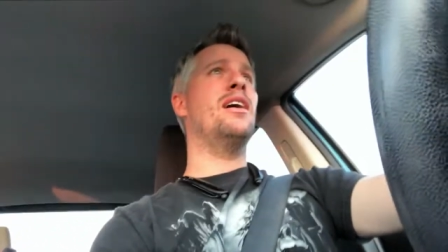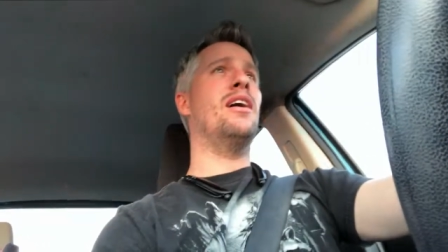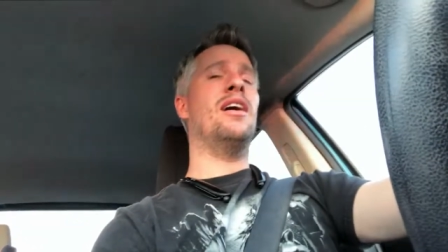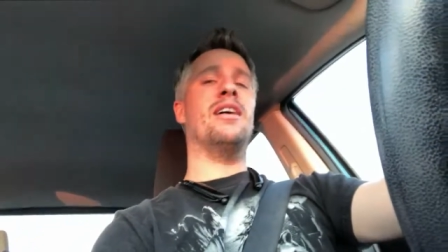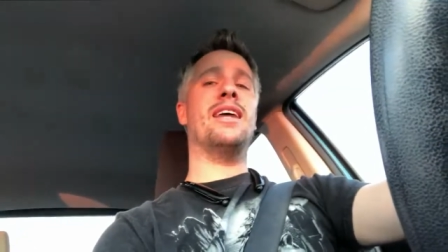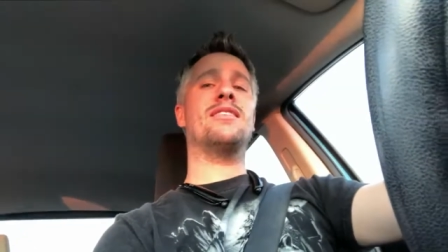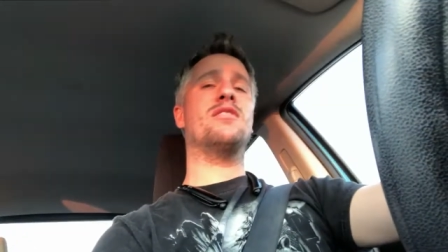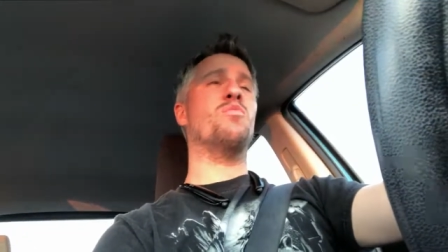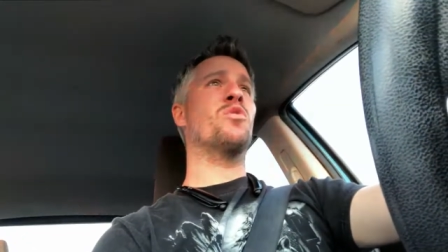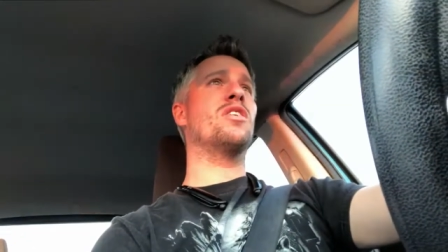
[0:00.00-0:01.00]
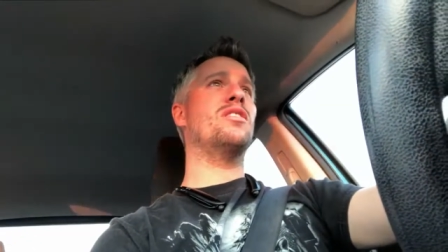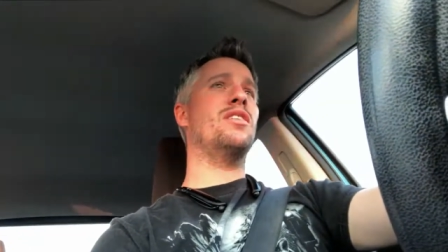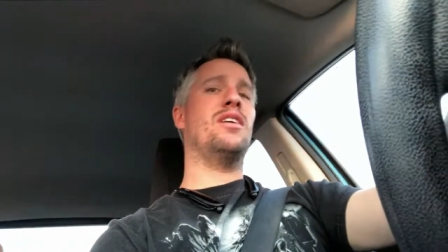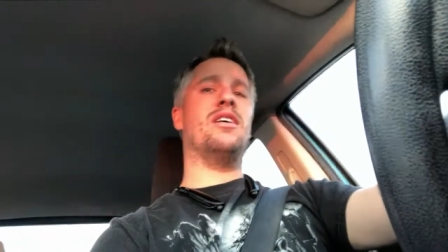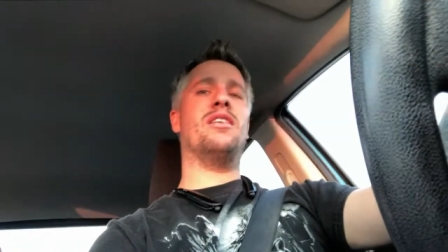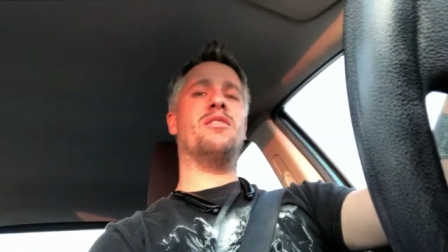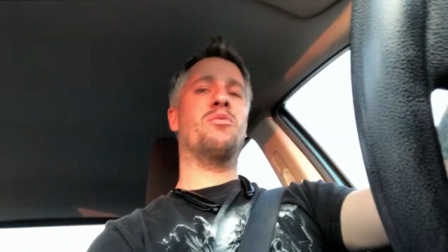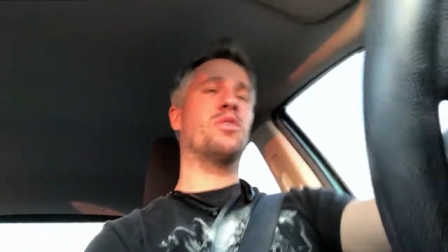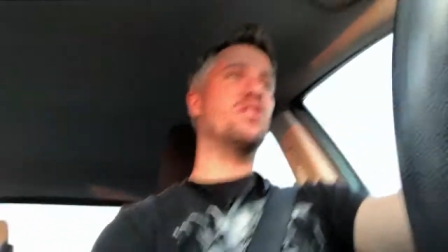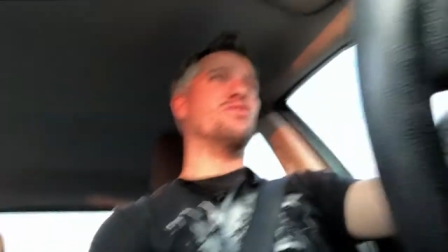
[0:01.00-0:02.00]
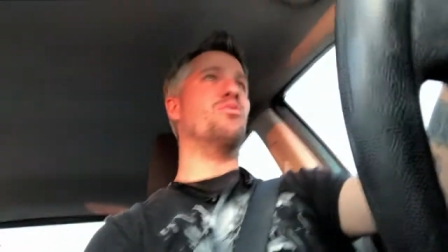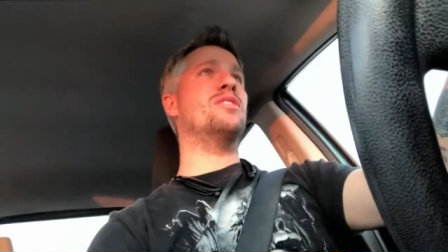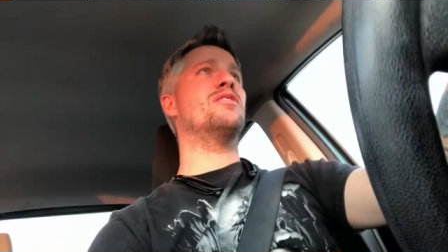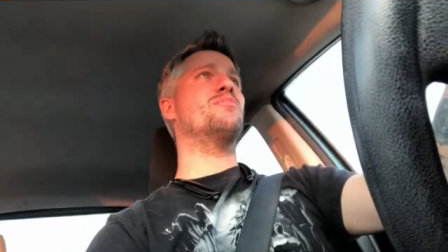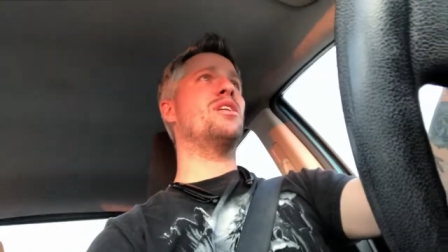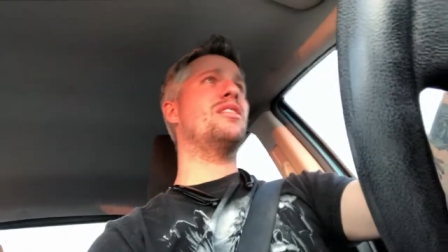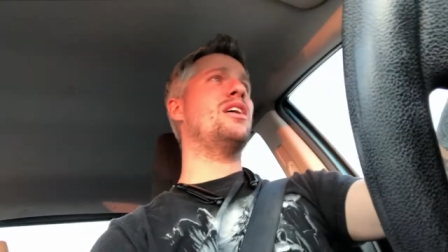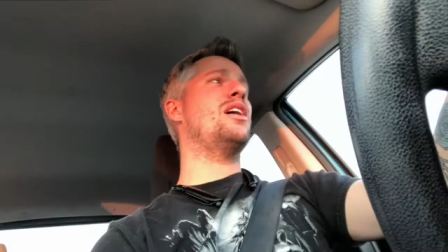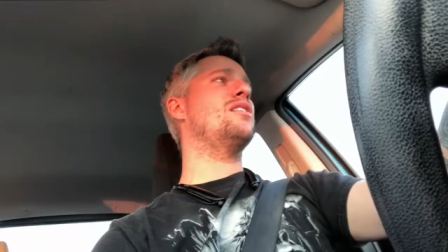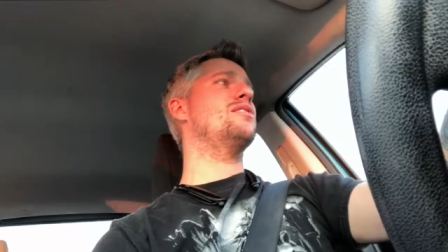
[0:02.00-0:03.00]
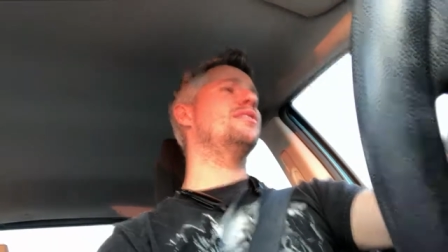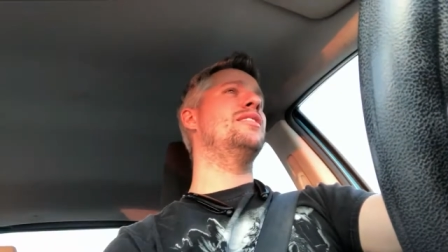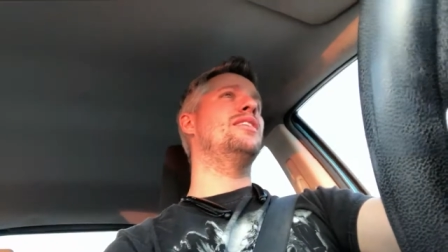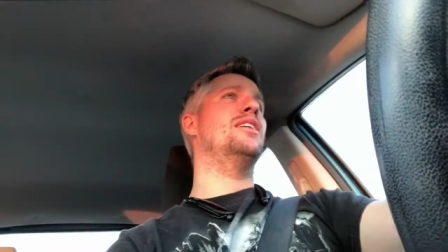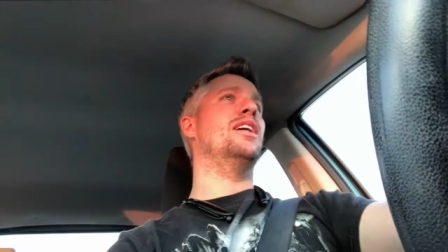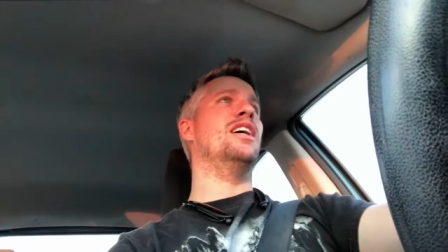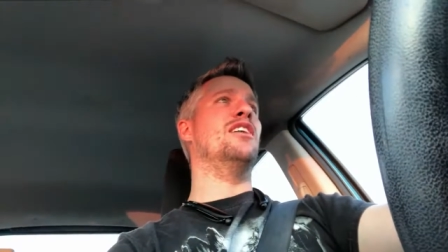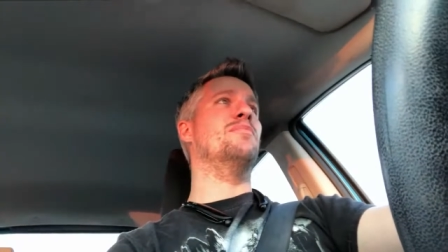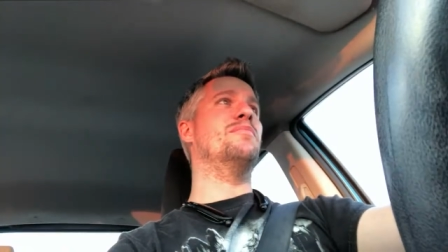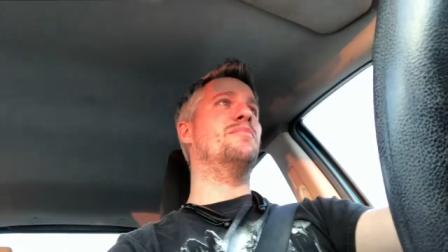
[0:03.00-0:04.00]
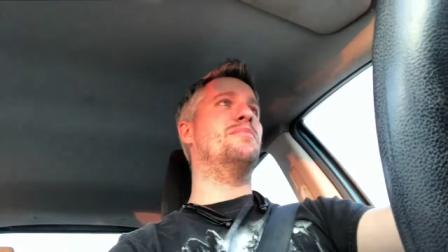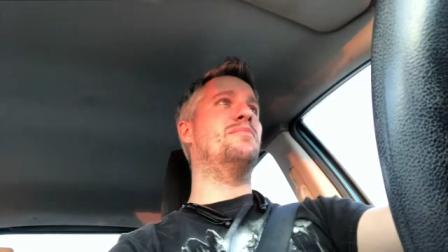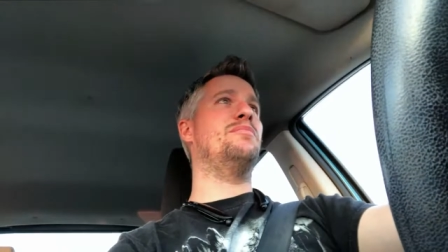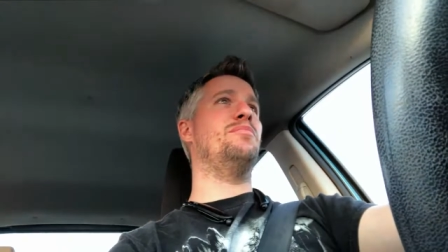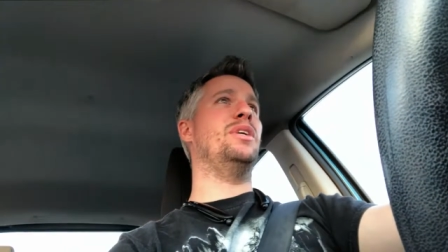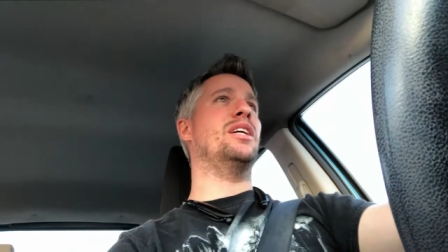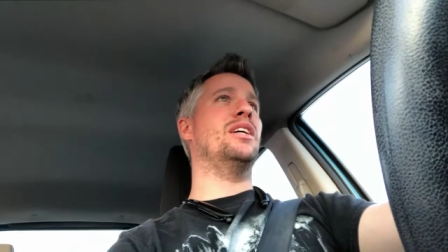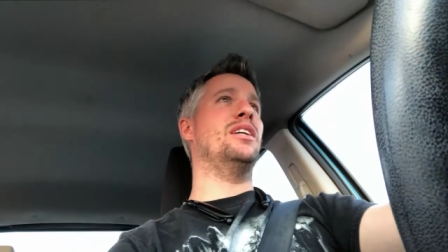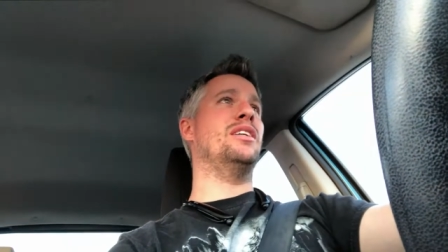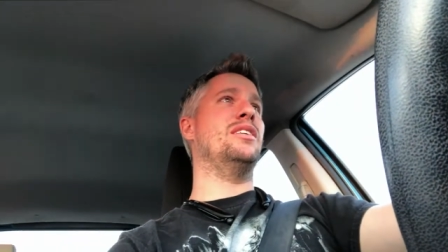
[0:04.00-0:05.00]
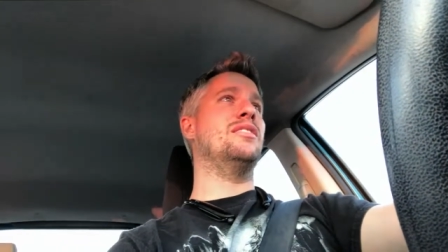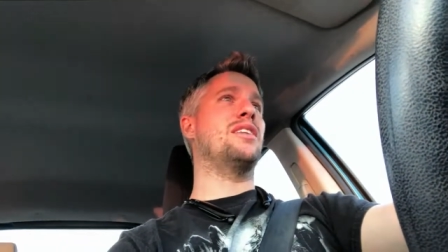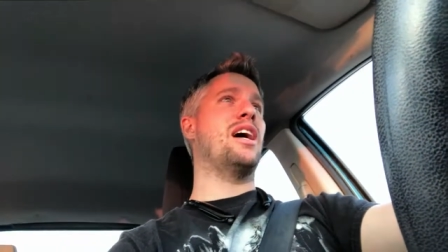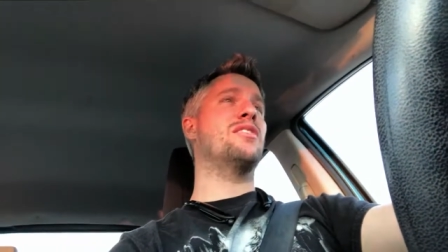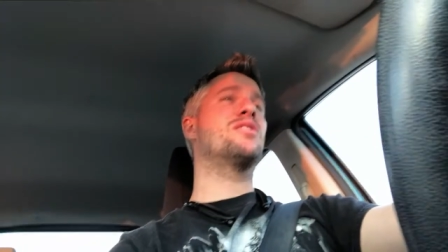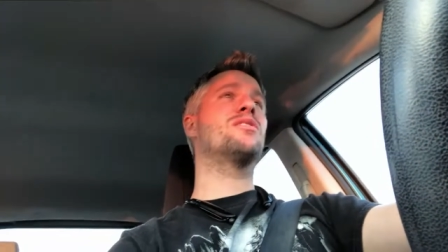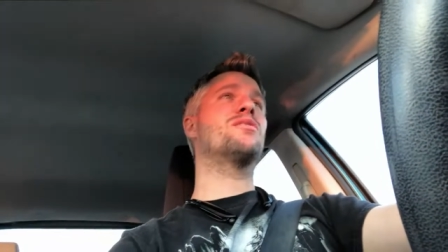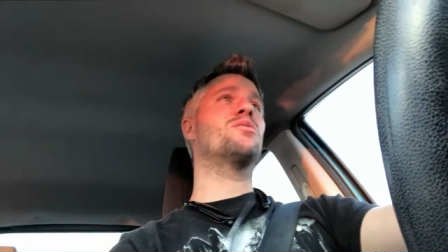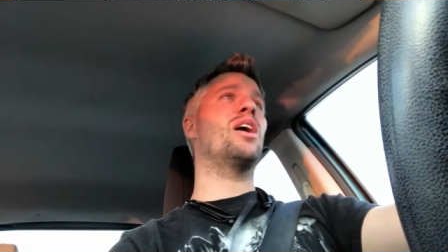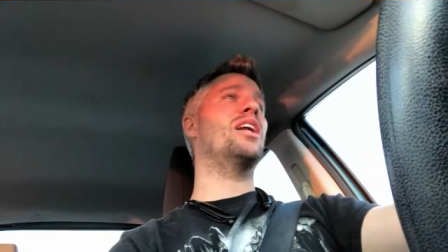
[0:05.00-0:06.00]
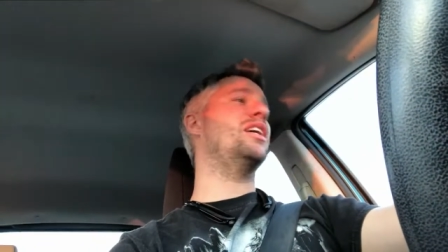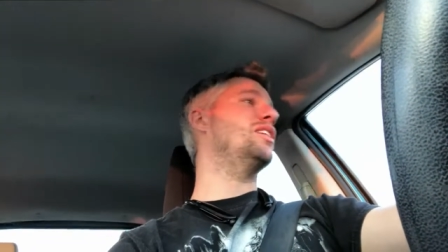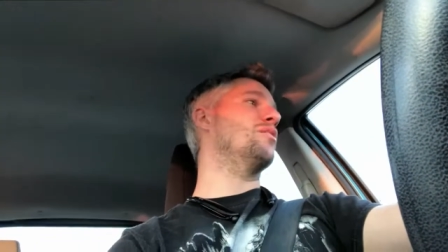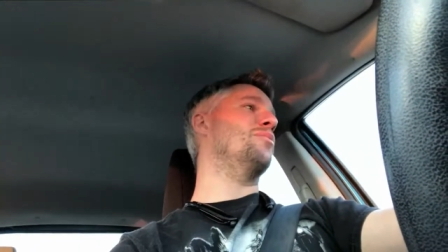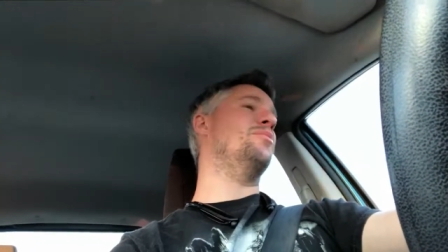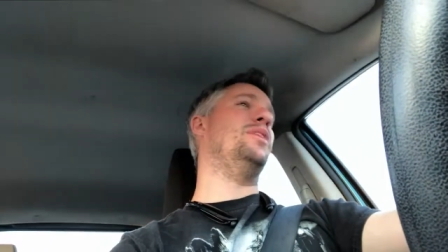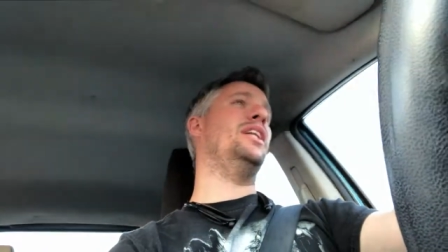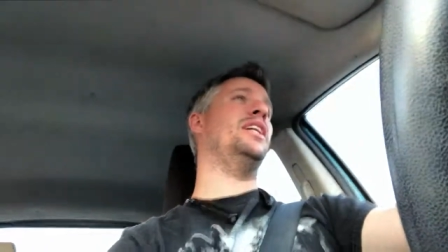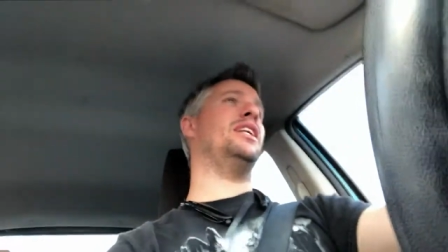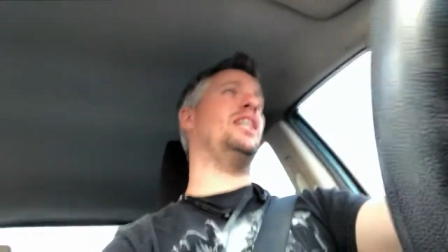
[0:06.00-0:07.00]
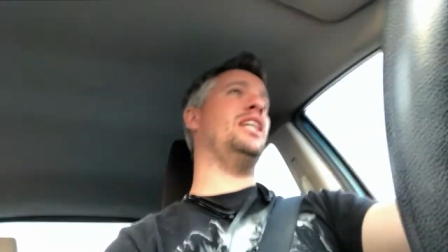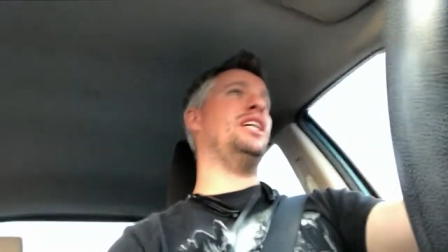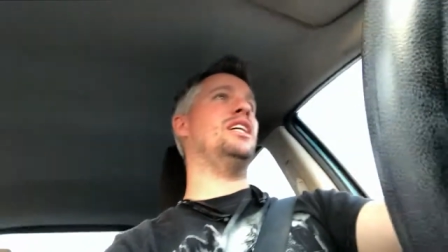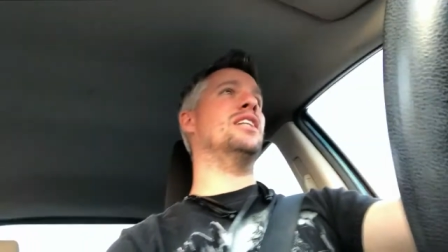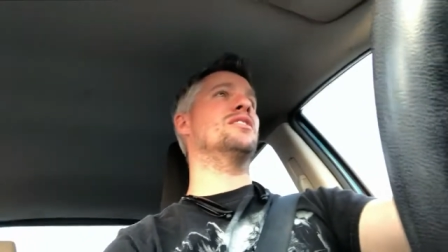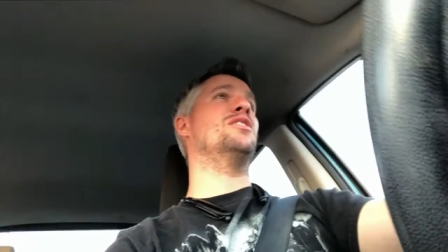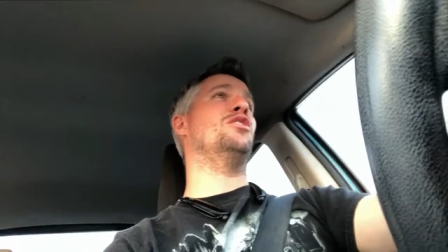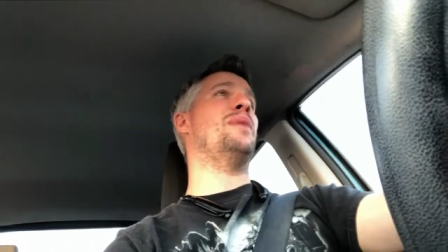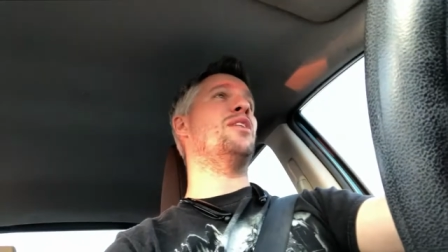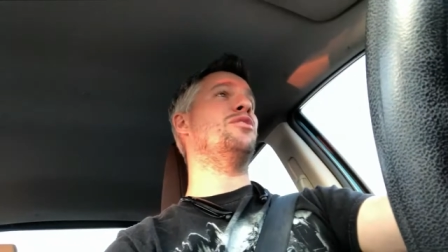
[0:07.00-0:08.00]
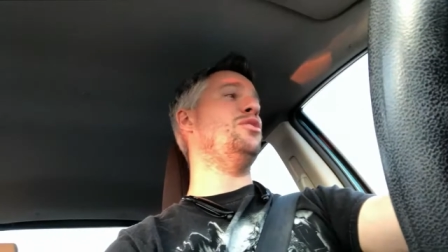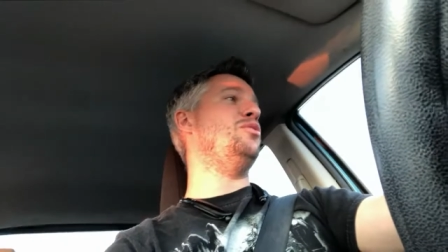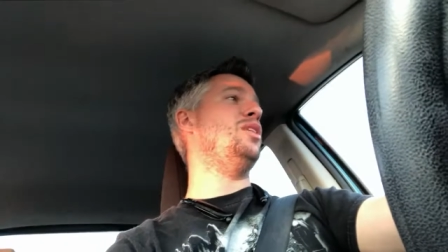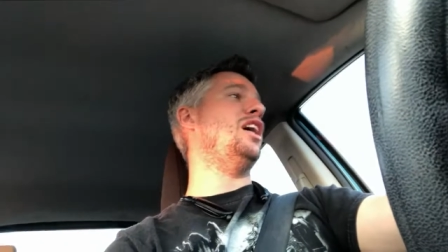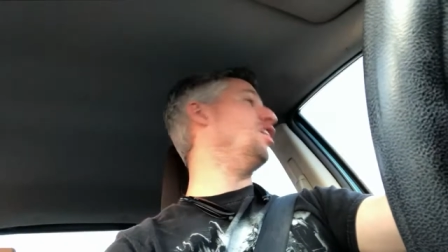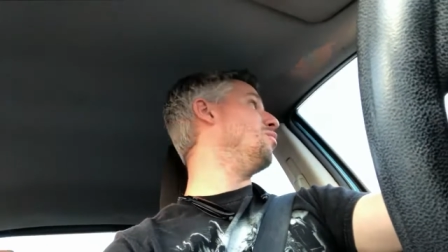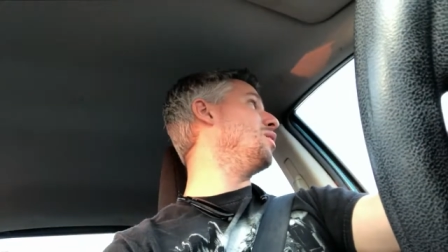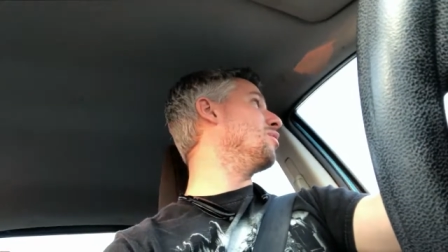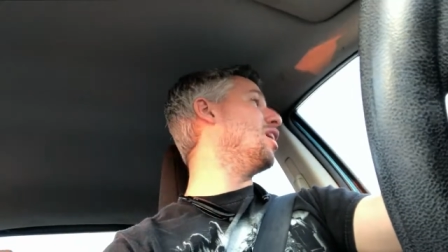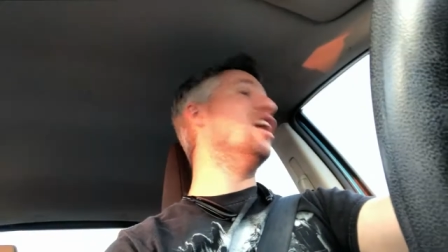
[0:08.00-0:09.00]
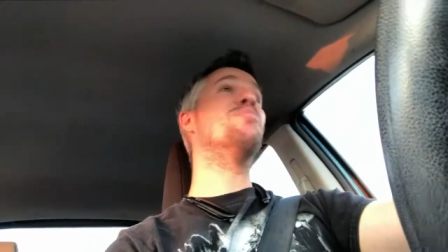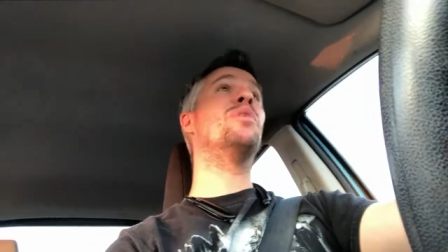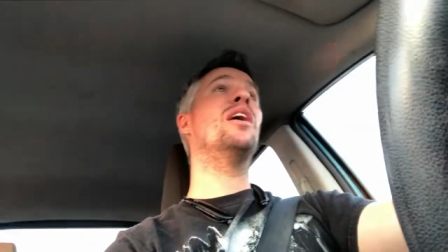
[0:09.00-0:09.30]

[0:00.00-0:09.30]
uh, that's some word, uh, words of wisdom on that um, because I tried it and we didn't eat until about noon and we were up